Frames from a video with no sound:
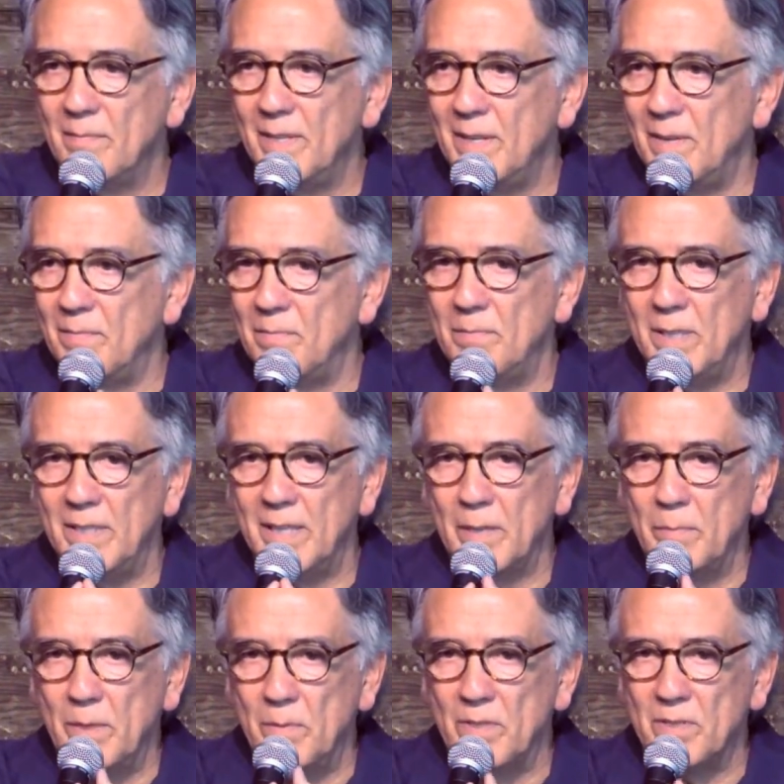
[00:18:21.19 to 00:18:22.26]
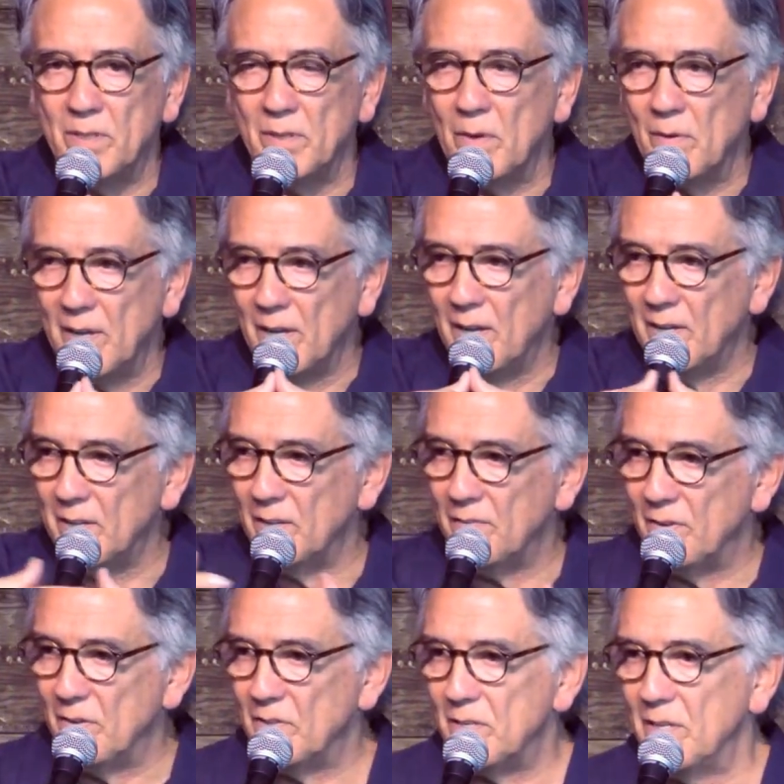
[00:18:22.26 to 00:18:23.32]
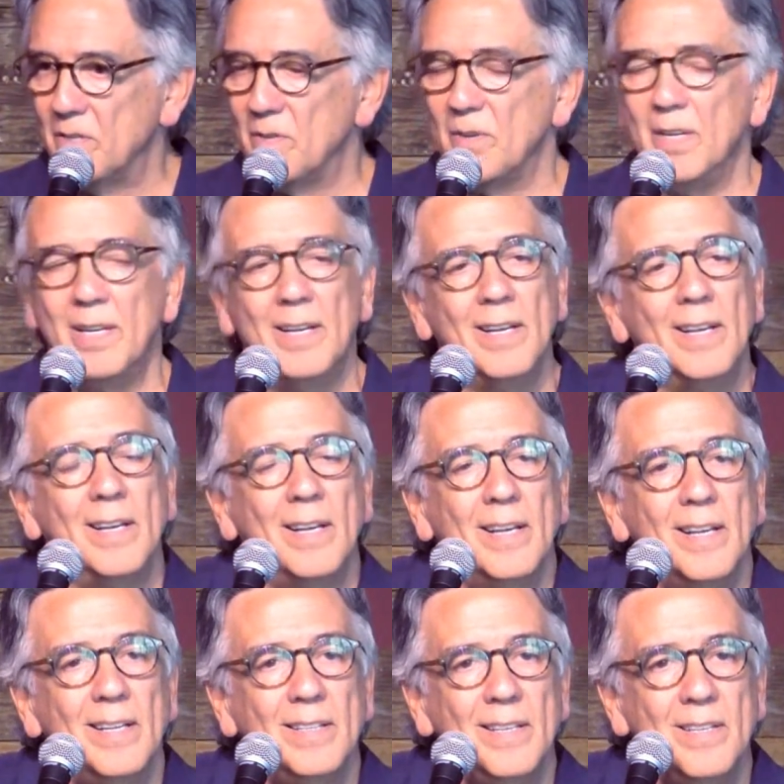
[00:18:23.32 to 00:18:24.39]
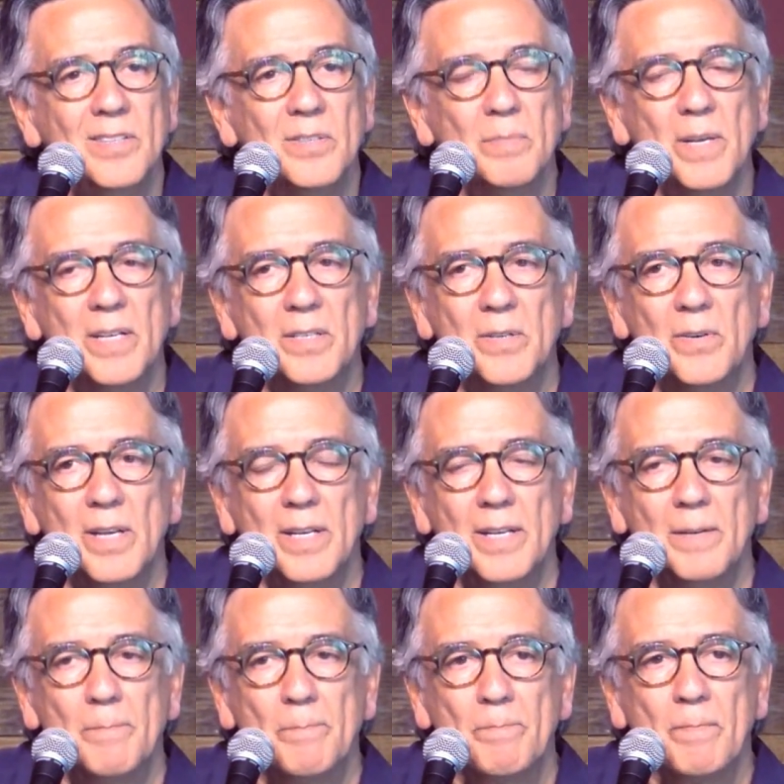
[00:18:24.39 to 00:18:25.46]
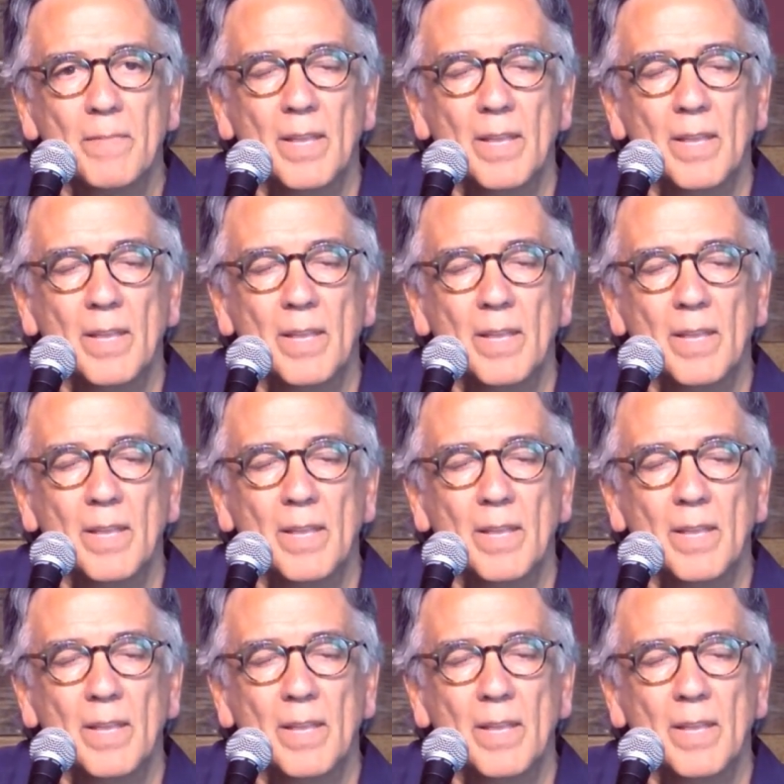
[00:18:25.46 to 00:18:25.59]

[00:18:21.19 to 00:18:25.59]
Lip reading: You know, polygamy was still going on in the 1st century in the Eastern Mediterranean.